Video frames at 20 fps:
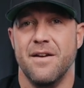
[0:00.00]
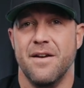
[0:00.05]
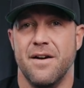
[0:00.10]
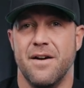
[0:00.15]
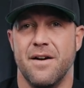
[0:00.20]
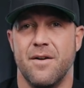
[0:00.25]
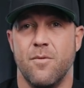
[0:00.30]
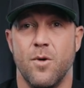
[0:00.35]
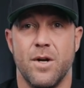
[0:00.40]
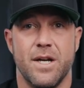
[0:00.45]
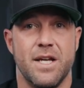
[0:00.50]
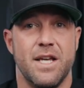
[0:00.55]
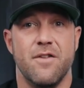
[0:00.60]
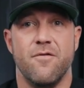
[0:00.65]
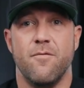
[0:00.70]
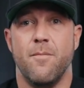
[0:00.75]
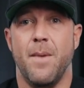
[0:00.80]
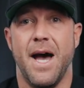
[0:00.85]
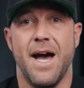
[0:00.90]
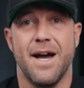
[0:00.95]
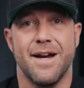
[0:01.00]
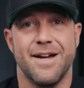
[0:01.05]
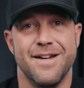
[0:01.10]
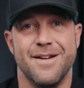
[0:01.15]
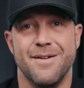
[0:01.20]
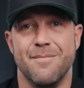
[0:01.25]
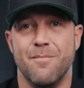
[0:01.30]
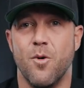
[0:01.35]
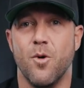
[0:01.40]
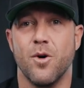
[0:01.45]
want to give back
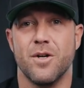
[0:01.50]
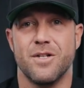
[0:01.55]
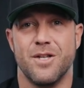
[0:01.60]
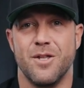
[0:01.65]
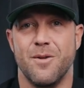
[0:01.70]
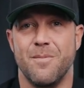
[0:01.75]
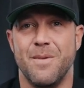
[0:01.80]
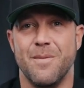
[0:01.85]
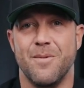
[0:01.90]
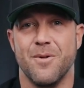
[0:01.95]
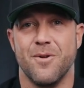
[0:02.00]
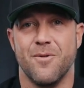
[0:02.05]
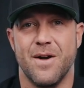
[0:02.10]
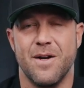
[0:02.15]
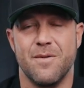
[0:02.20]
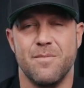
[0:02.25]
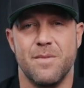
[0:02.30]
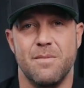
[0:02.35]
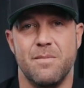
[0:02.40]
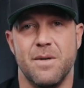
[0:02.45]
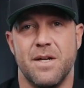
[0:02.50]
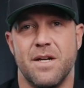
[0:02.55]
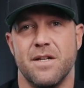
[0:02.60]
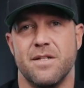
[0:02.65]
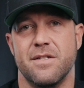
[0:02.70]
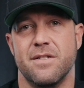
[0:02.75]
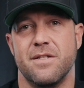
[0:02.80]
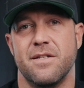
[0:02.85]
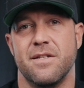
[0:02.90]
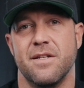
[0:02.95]
more to the people around me,
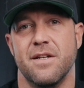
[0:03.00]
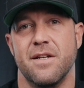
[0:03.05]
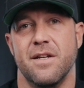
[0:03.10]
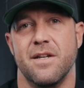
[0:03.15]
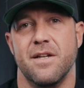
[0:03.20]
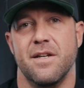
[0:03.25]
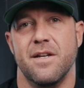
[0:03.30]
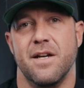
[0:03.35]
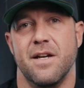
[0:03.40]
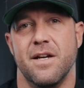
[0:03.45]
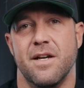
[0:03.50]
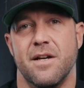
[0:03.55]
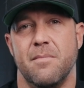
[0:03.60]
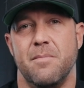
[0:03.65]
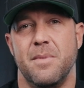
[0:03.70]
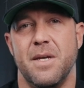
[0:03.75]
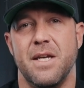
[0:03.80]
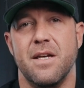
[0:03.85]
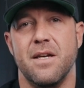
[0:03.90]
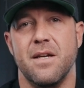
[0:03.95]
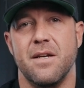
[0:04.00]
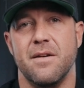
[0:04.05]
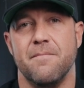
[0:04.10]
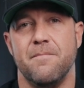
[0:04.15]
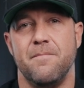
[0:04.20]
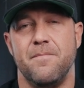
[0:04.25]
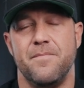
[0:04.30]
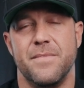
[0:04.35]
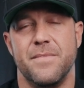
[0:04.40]
because being